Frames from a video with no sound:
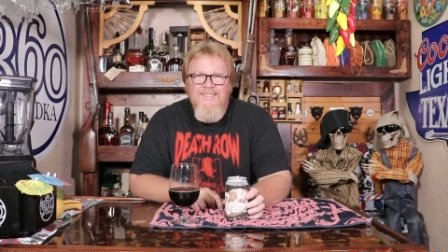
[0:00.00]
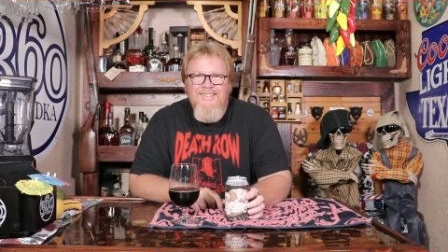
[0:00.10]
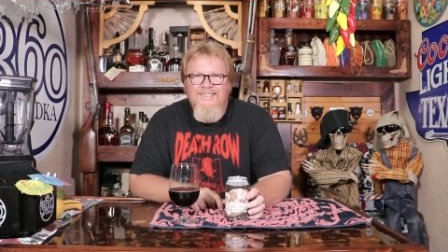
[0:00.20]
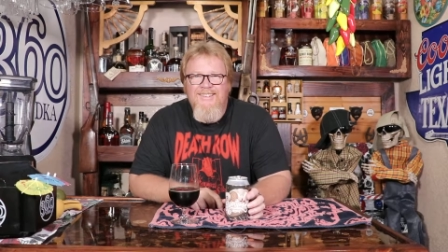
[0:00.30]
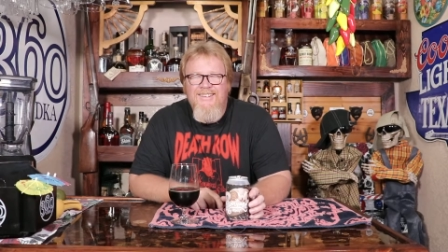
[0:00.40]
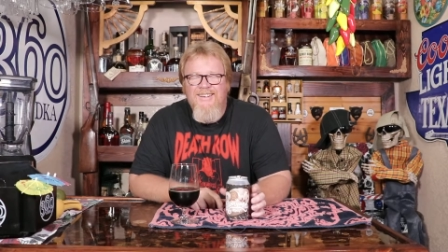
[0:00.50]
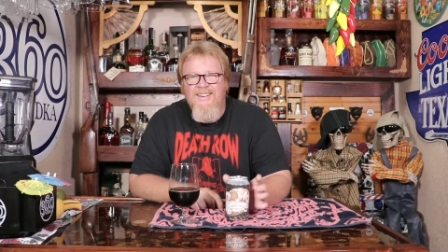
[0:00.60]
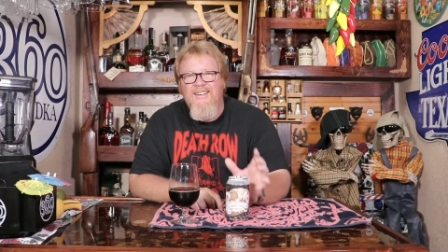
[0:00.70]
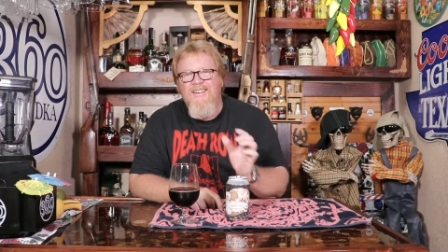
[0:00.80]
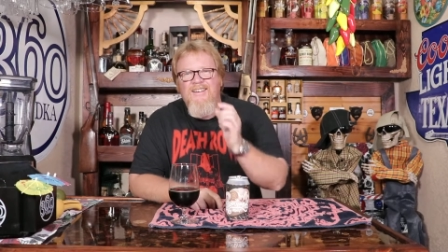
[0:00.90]
I wonder if
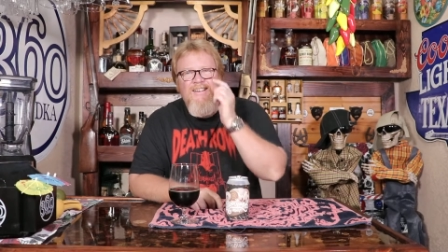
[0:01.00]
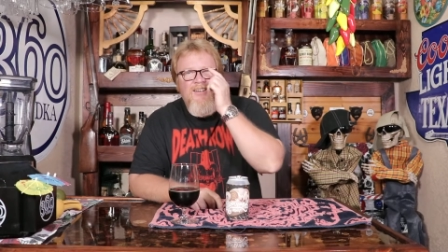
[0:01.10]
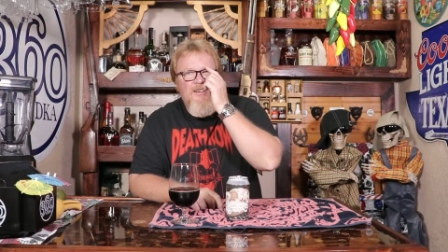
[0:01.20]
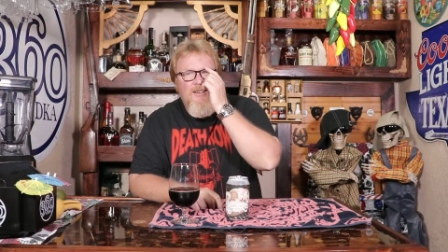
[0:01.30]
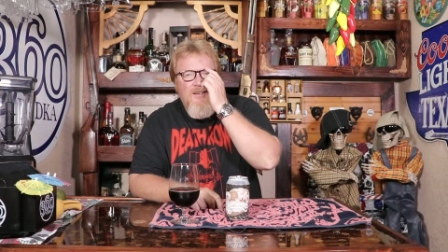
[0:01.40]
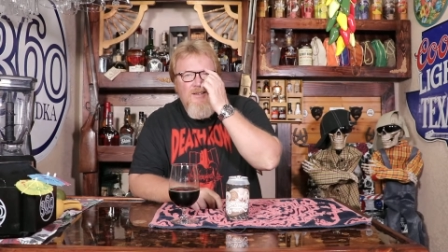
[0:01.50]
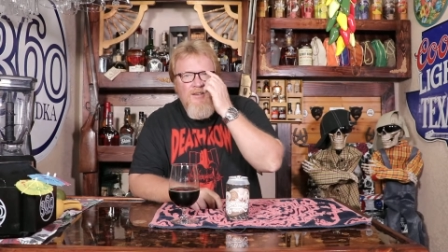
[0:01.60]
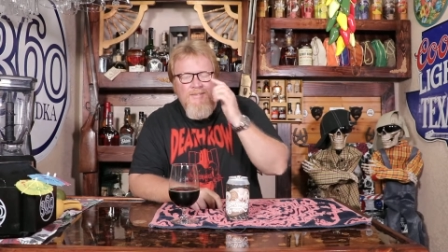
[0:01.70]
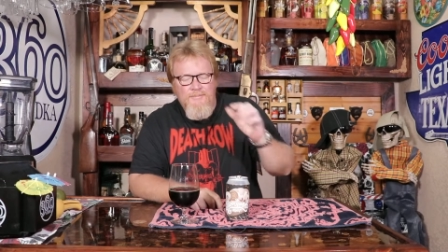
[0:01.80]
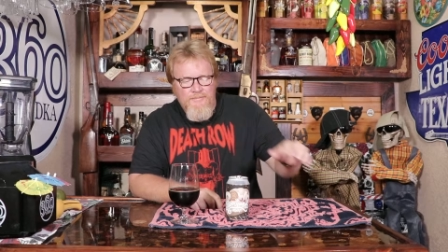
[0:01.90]
they have any other
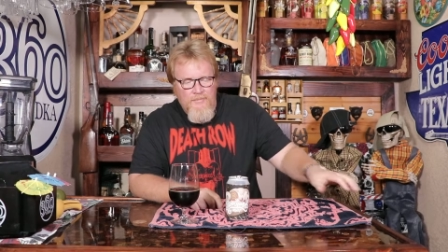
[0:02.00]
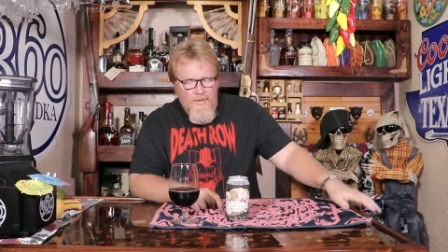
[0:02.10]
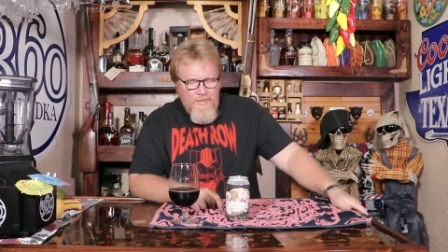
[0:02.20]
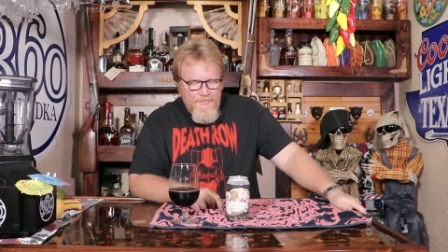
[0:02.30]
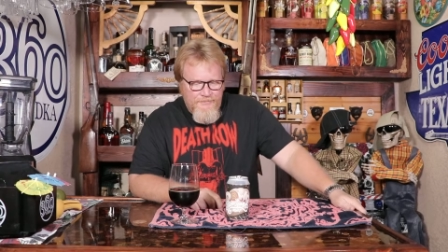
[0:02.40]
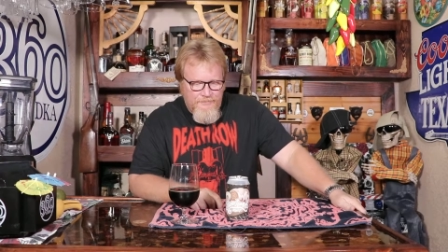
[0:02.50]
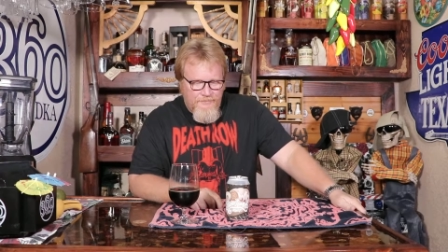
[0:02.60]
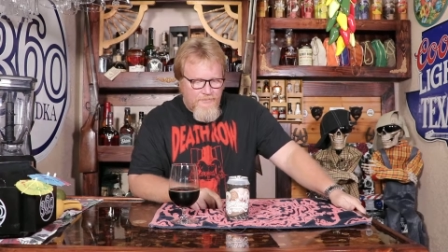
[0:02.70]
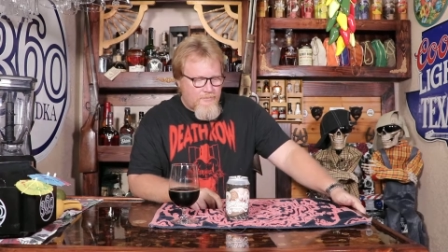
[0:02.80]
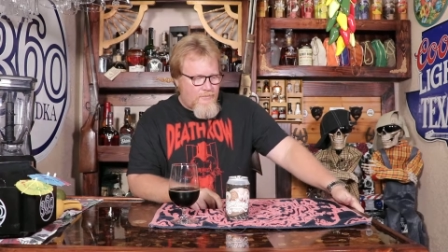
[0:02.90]
flavors
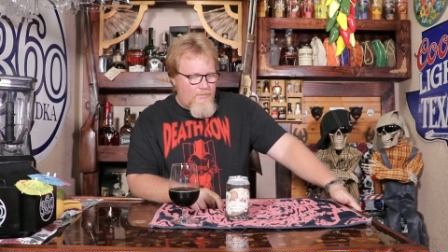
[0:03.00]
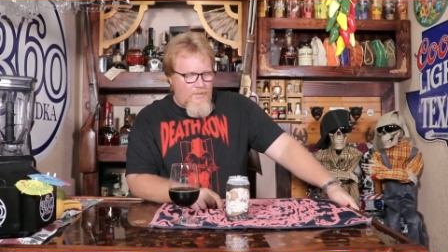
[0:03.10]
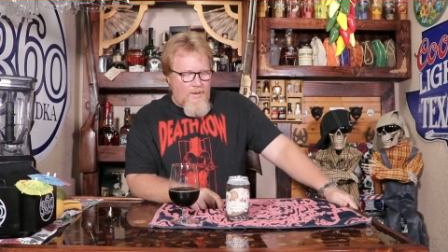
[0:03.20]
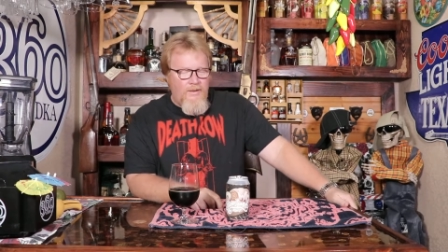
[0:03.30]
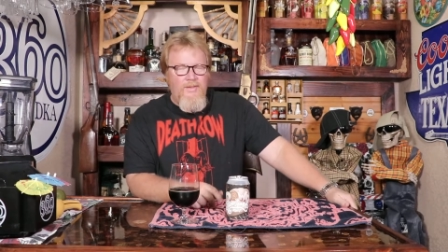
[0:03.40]
besides cinnamon roll.